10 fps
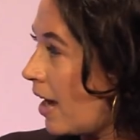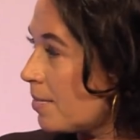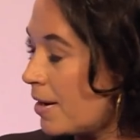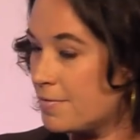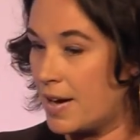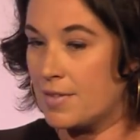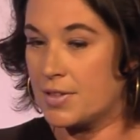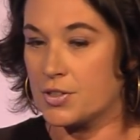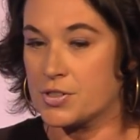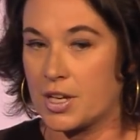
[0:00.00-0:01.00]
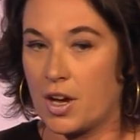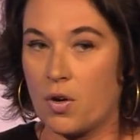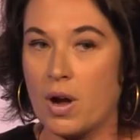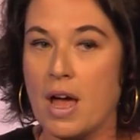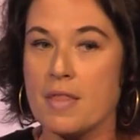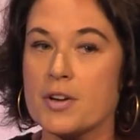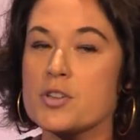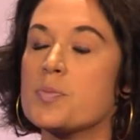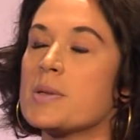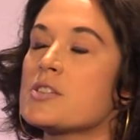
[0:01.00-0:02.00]
out about 5 years ago.
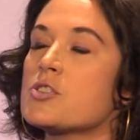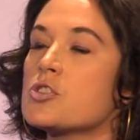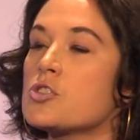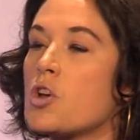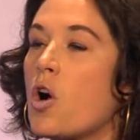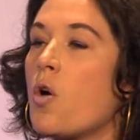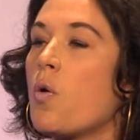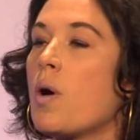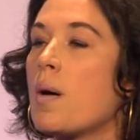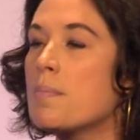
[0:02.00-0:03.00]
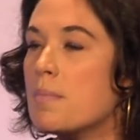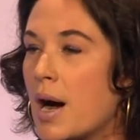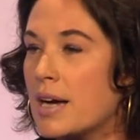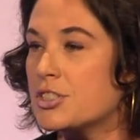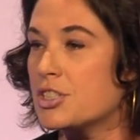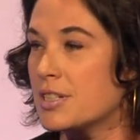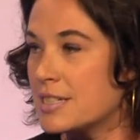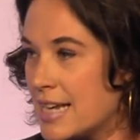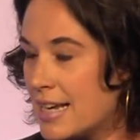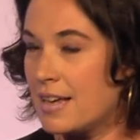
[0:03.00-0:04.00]
There's been so much
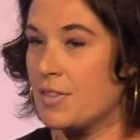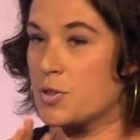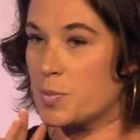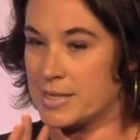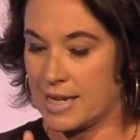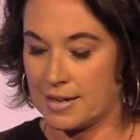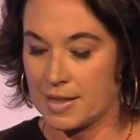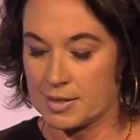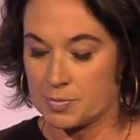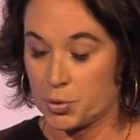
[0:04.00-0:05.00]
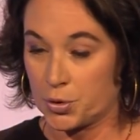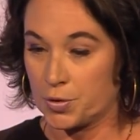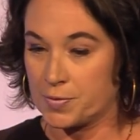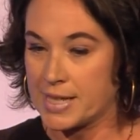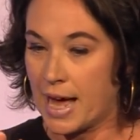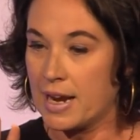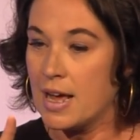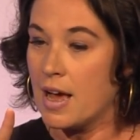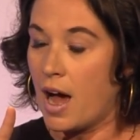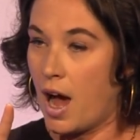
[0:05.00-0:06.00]
data. There's been data that proves that
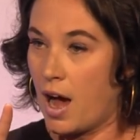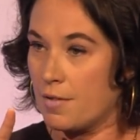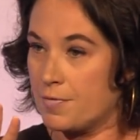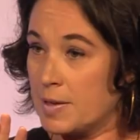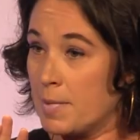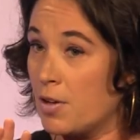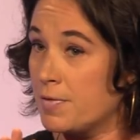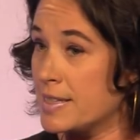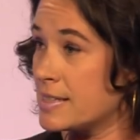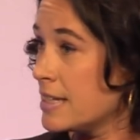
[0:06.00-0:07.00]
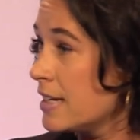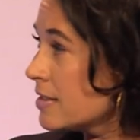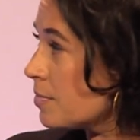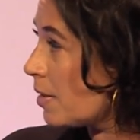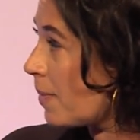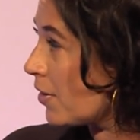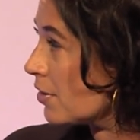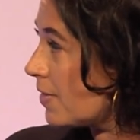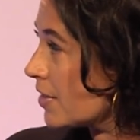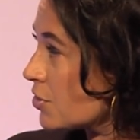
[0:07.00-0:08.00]
female VCs make better
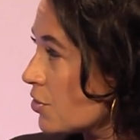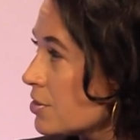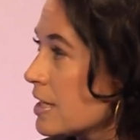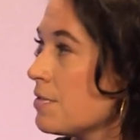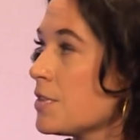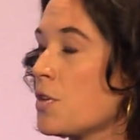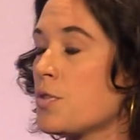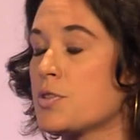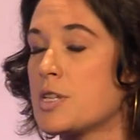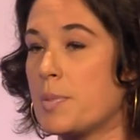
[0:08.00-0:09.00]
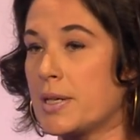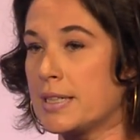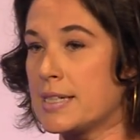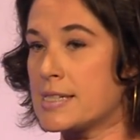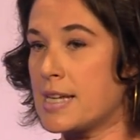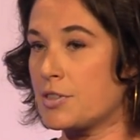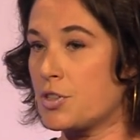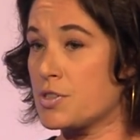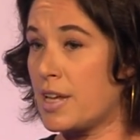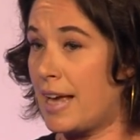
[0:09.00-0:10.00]
investors, even though they're typically in
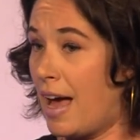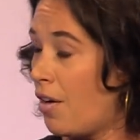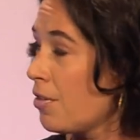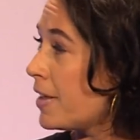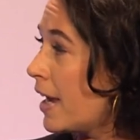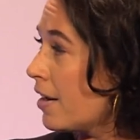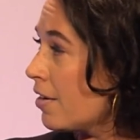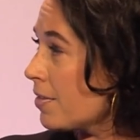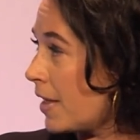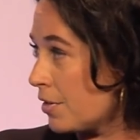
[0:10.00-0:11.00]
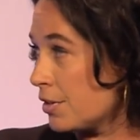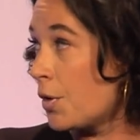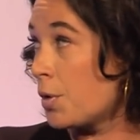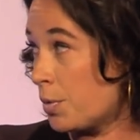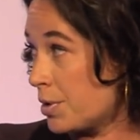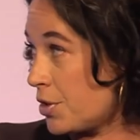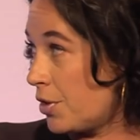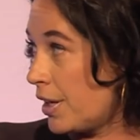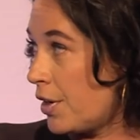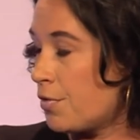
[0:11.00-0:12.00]
sectors like healthcare that are lower
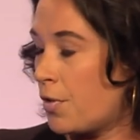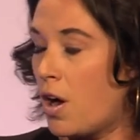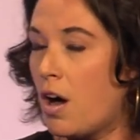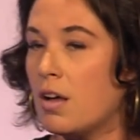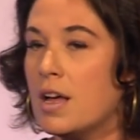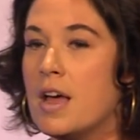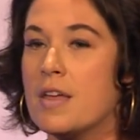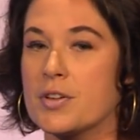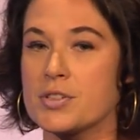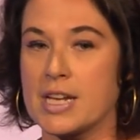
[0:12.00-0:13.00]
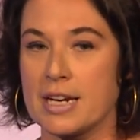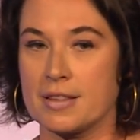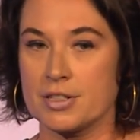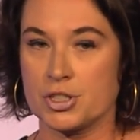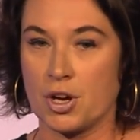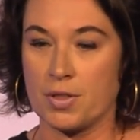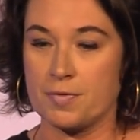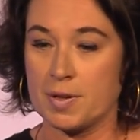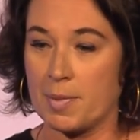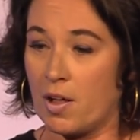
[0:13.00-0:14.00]
returning overall. There's data that show
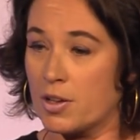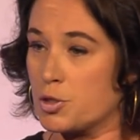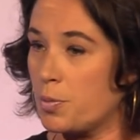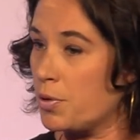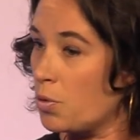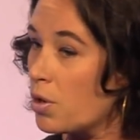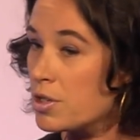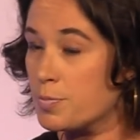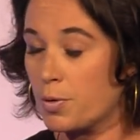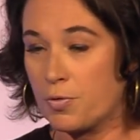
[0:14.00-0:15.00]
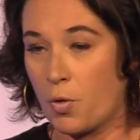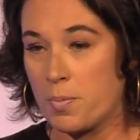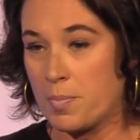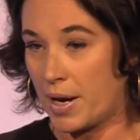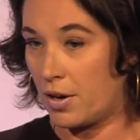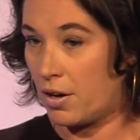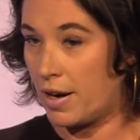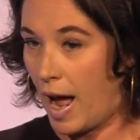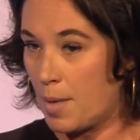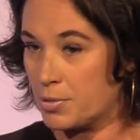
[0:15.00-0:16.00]
that female entrepreneurs perform better on
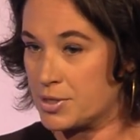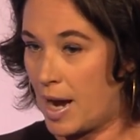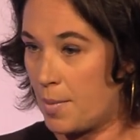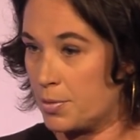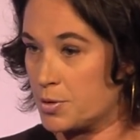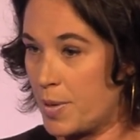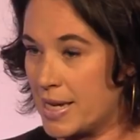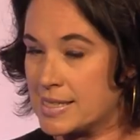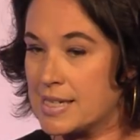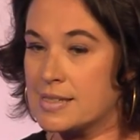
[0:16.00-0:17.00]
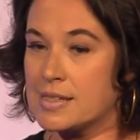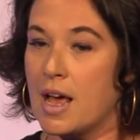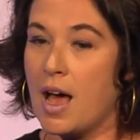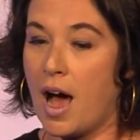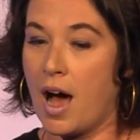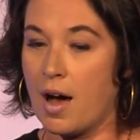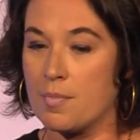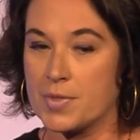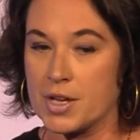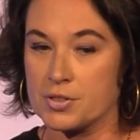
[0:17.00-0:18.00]
an apples-to-apples basis.
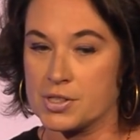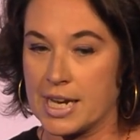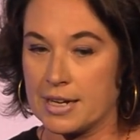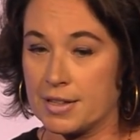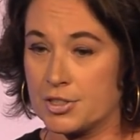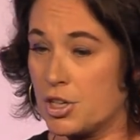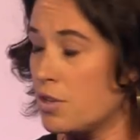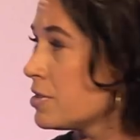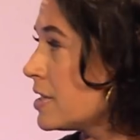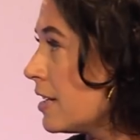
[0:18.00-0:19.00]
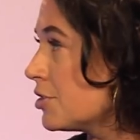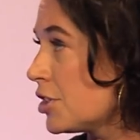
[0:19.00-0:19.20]
There's data that shows that